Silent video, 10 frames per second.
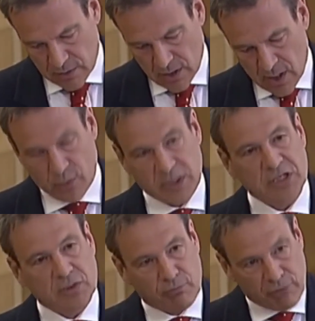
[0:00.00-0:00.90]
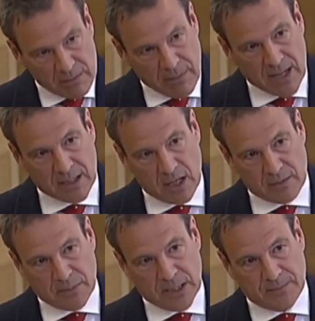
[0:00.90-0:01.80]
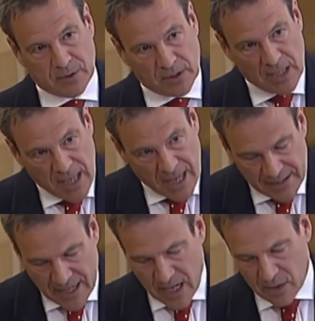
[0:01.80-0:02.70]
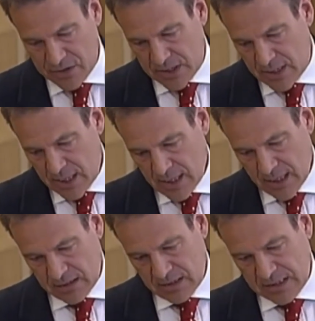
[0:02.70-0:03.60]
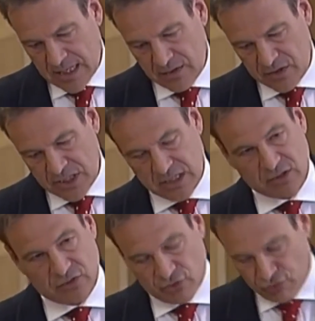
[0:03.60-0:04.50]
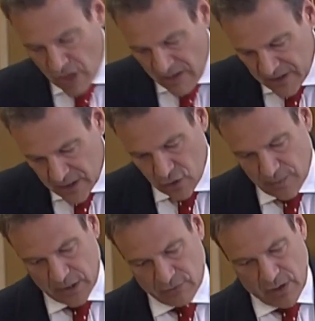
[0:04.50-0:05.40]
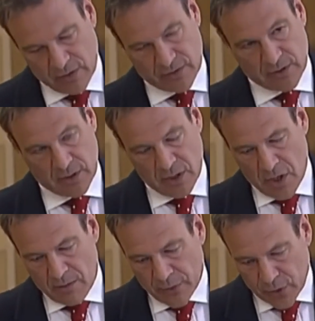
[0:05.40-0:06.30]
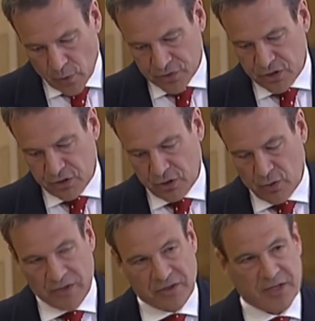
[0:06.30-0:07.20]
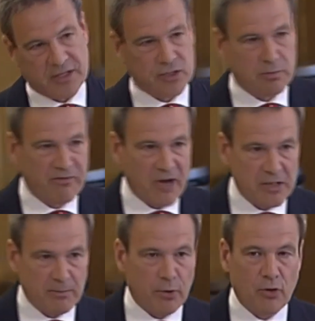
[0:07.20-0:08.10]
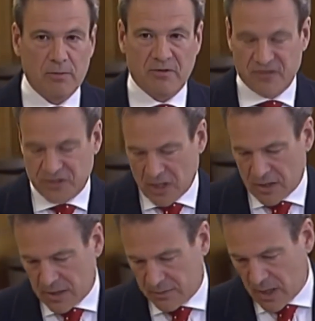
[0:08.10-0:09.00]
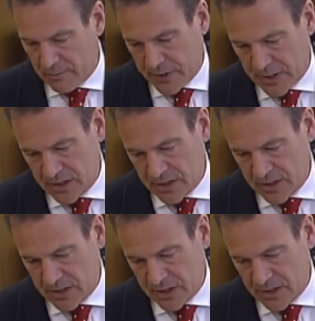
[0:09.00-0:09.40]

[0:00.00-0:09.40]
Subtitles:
We need to bring back young people and housing into the town centre to drive economic growth, but also to do other things, to provide employment for start-up companies,